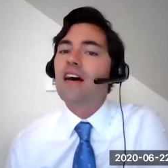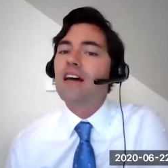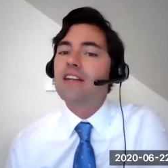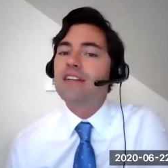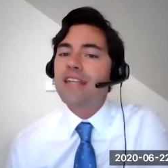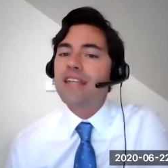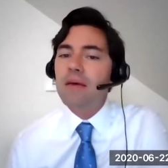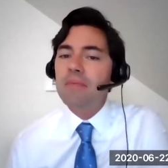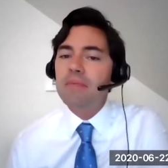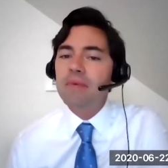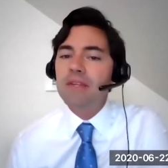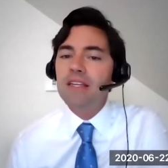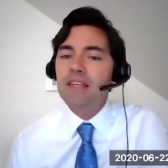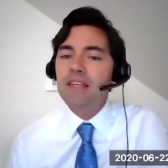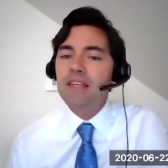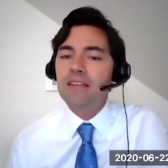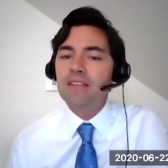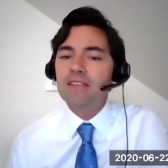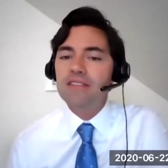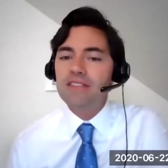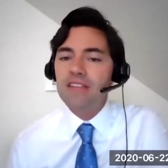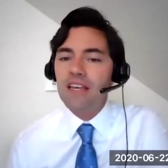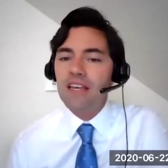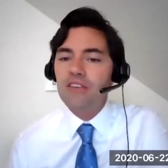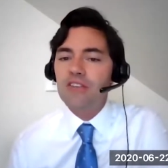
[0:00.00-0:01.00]
Deputy
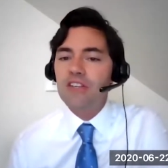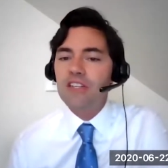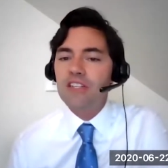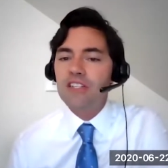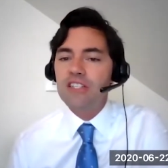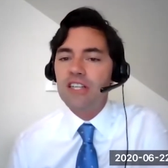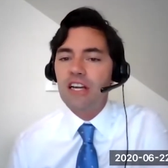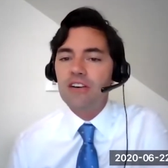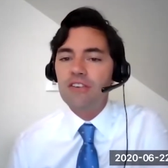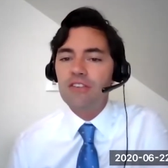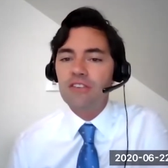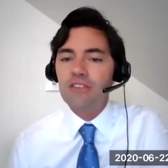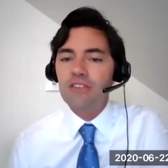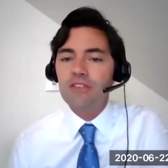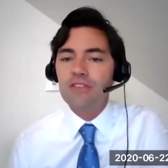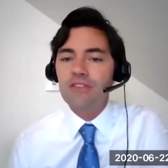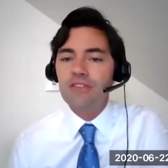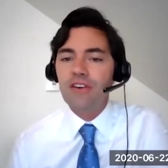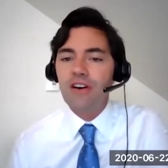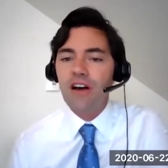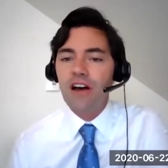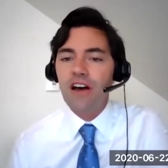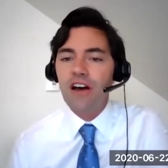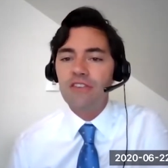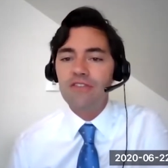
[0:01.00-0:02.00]
Secretary General
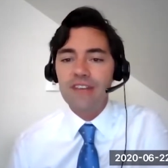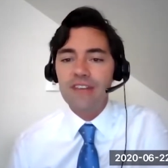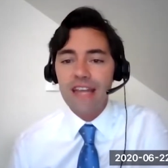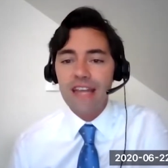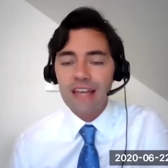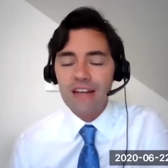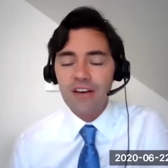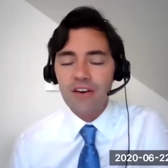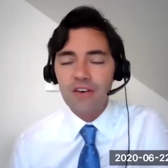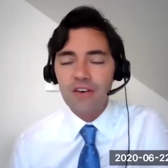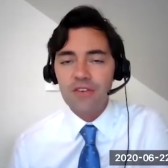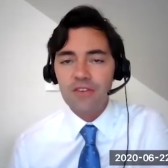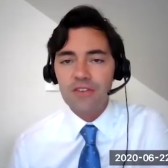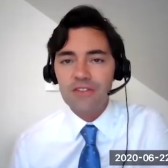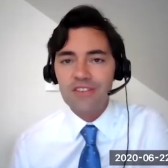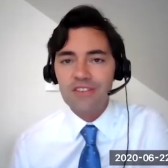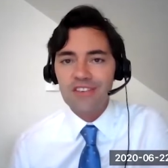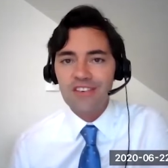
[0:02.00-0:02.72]
of NATO